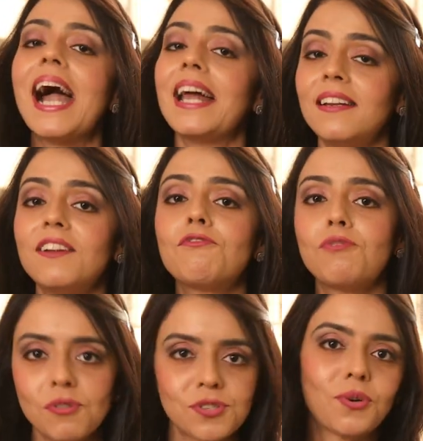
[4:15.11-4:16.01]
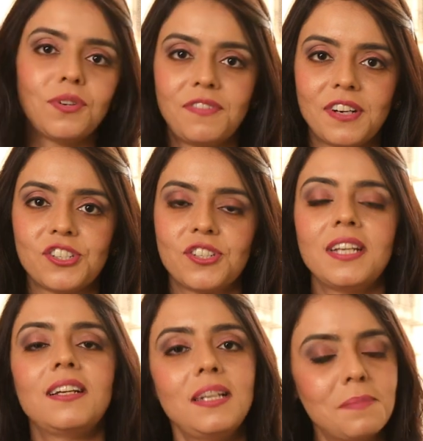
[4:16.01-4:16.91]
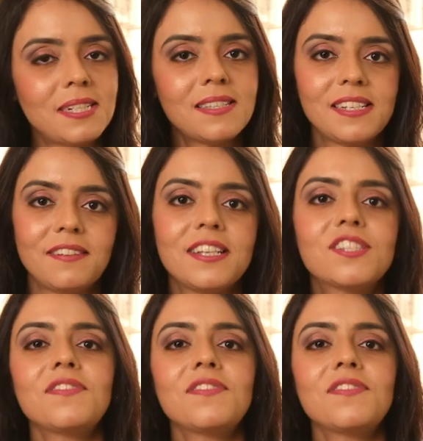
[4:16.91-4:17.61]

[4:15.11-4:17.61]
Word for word: and in a rose gold version in a limited series